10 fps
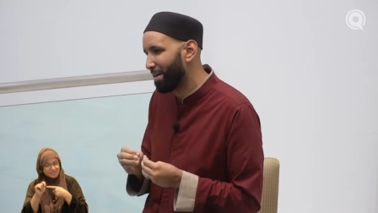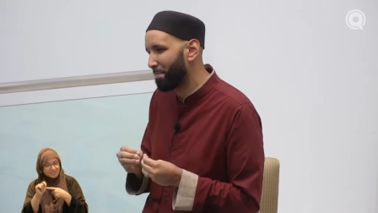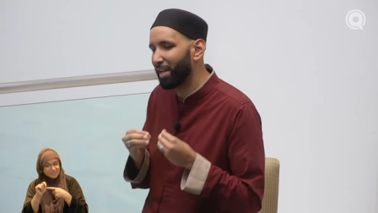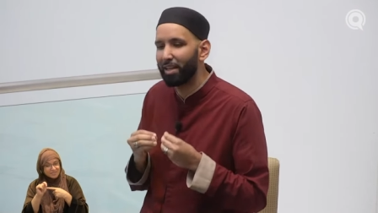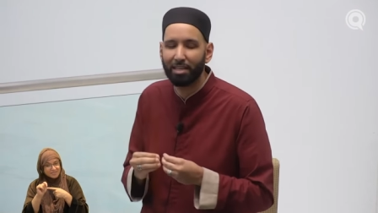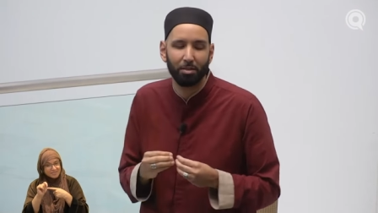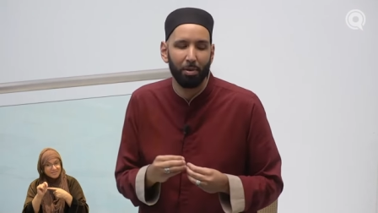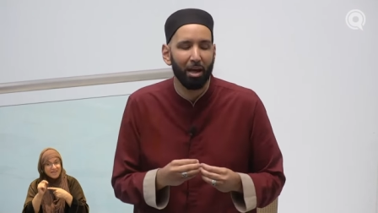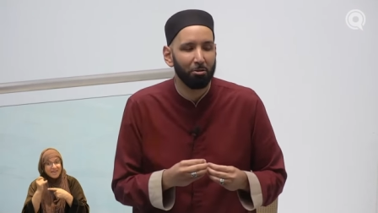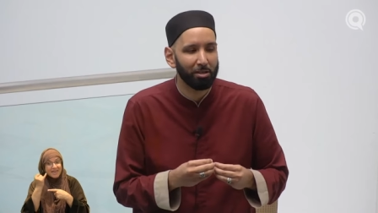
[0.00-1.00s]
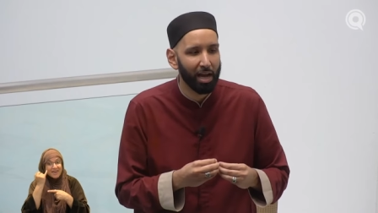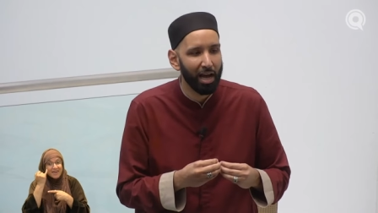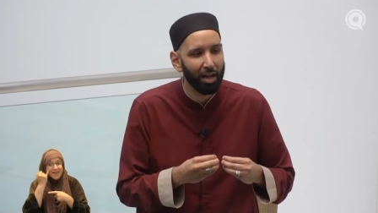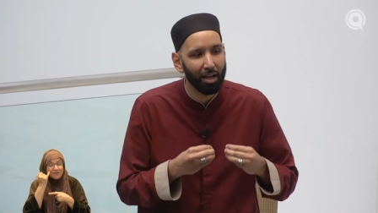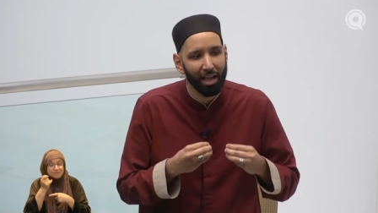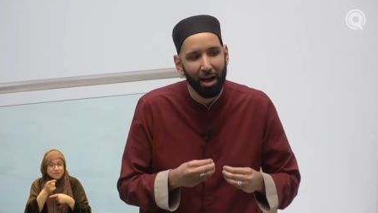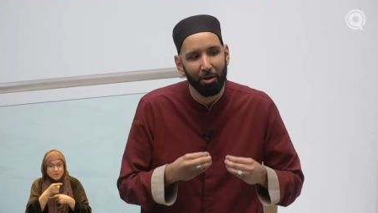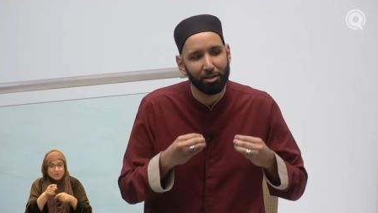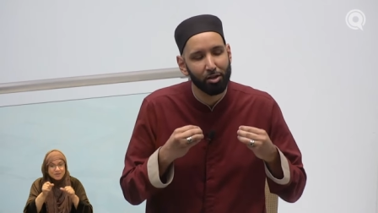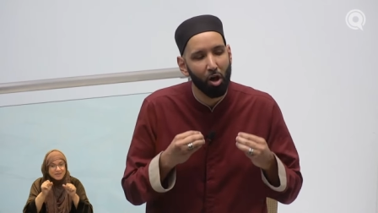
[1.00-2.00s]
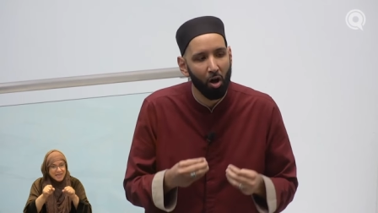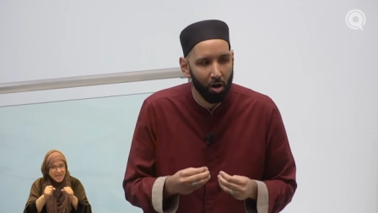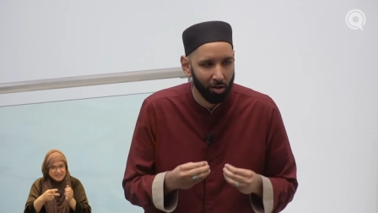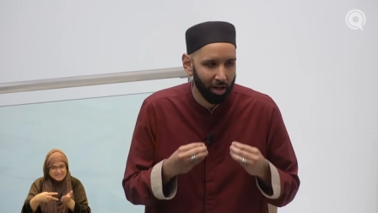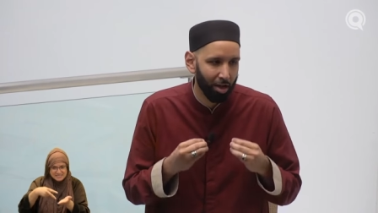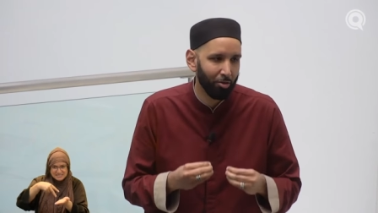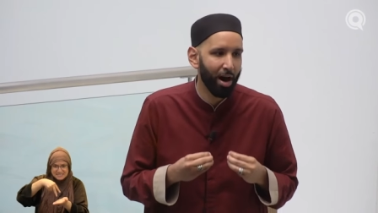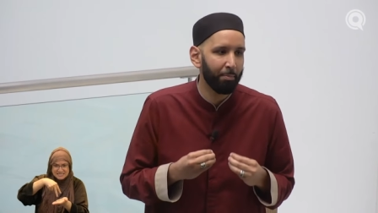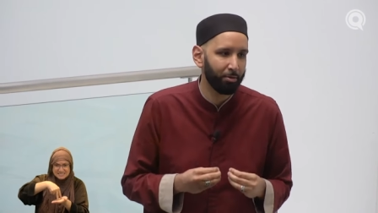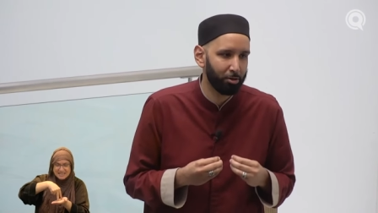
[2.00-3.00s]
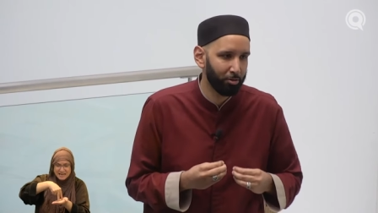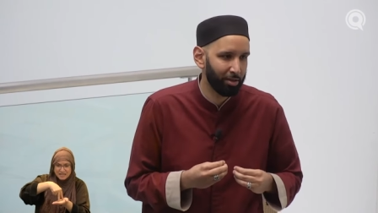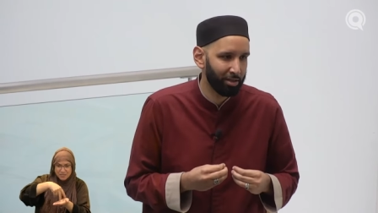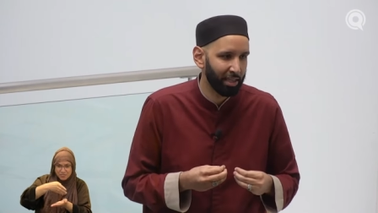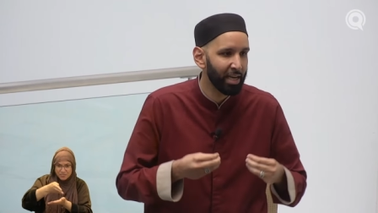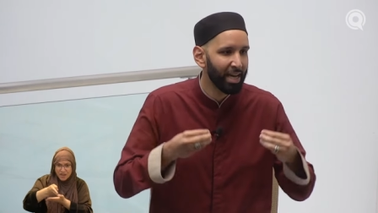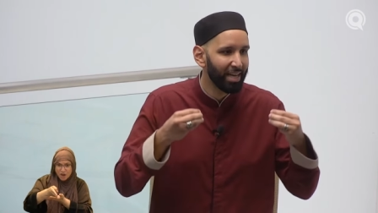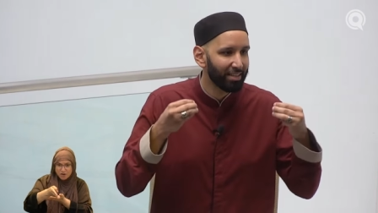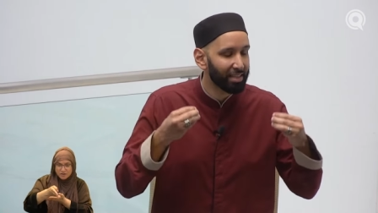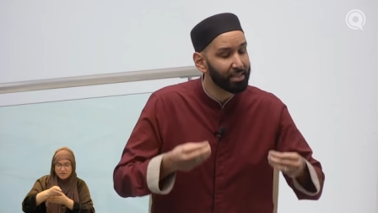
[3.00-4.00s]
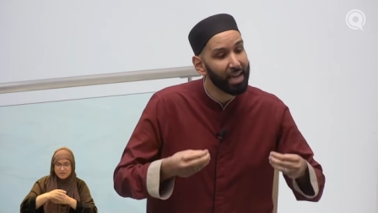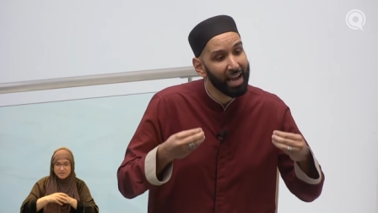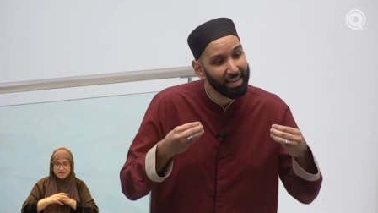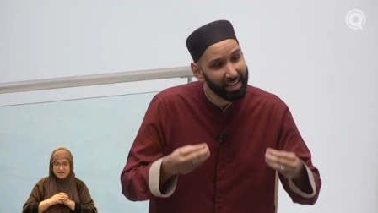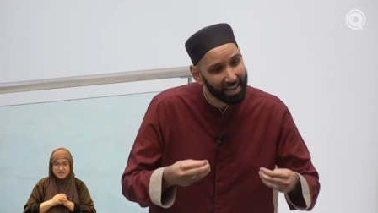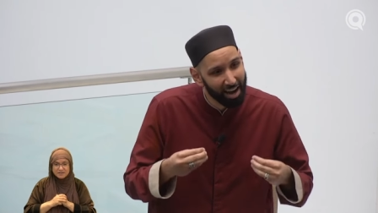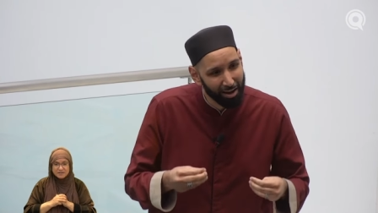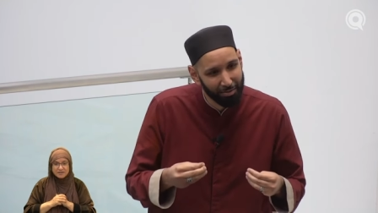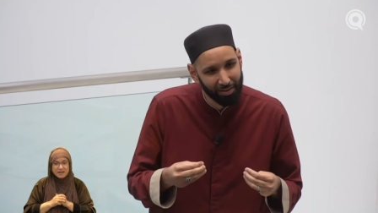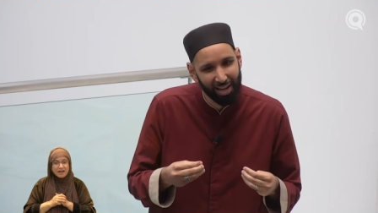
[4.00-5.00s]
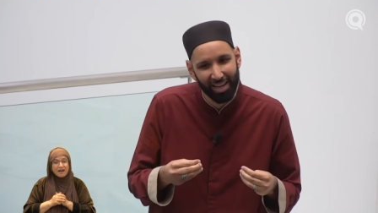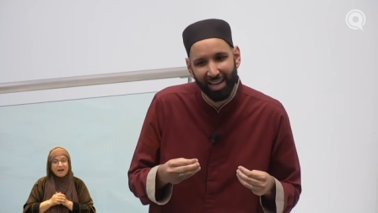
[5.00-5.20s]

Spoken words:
may Allah subhanahu wa ta'ala allow us all another opportunity to stand in Arafah,